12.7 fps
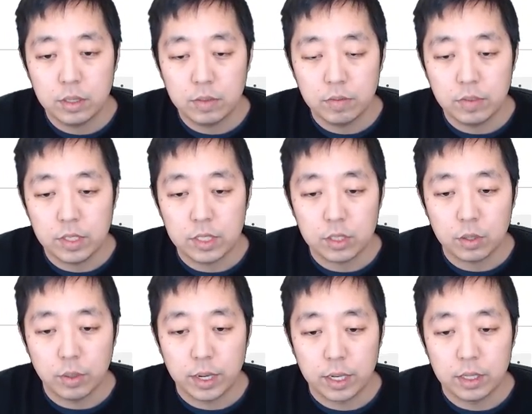v
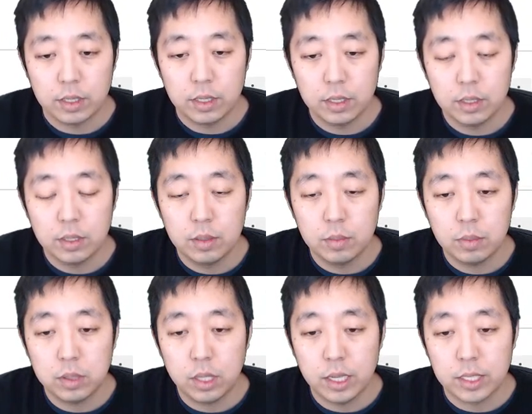squared
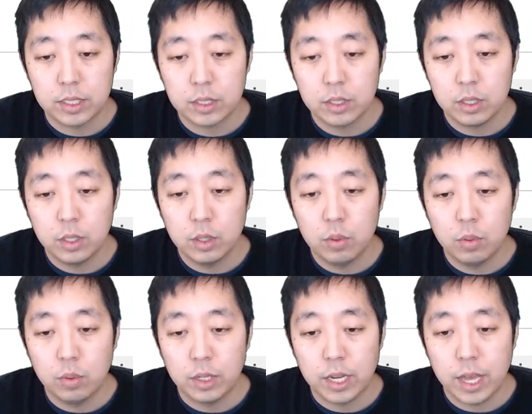plus
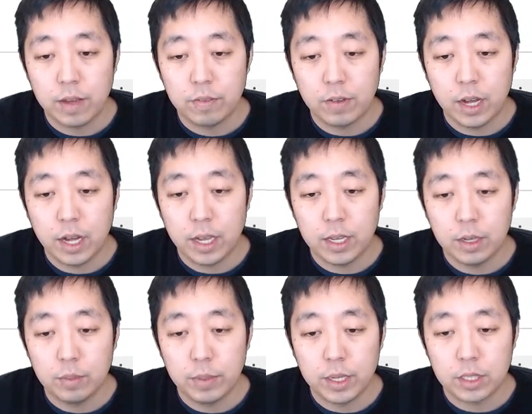1 half i
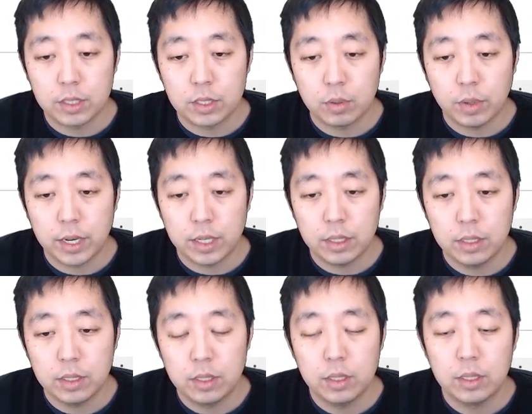omega squared.
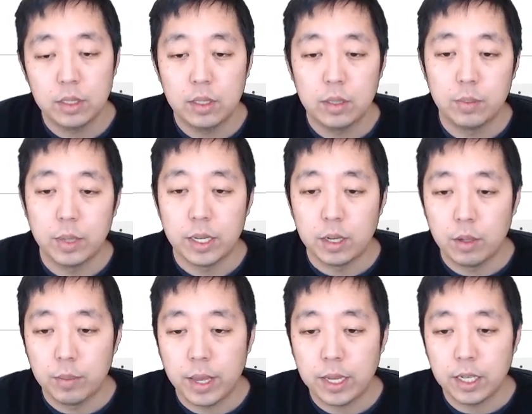But
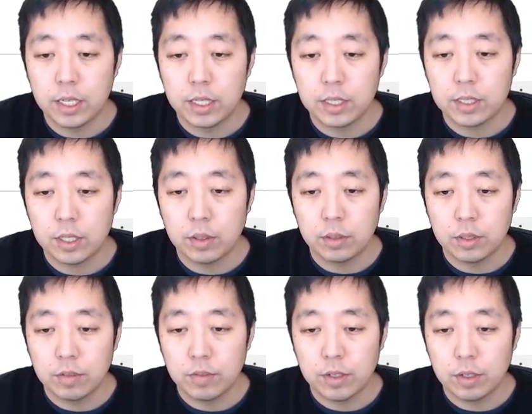omega is equal to
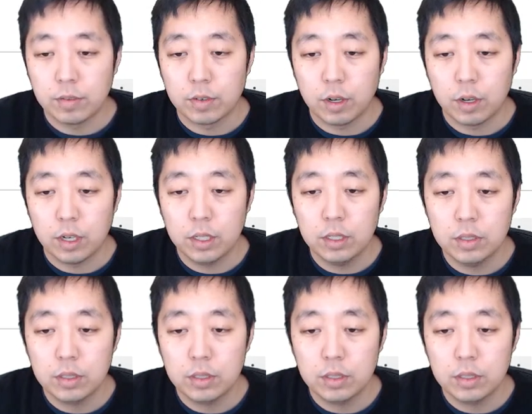v over r.